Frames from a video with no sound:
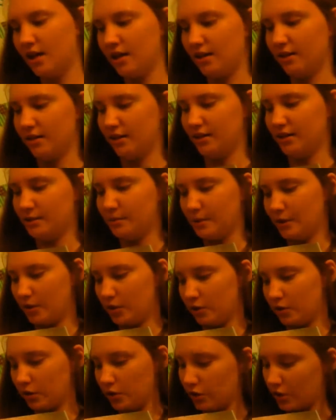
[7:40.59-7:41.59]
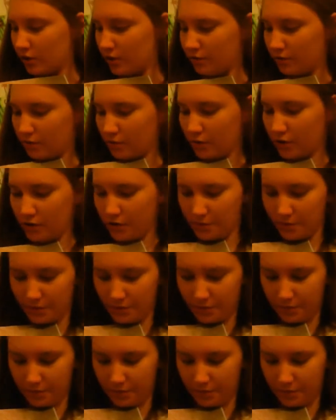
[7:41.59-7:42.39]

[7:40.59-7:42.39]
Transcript: And these men are looking for them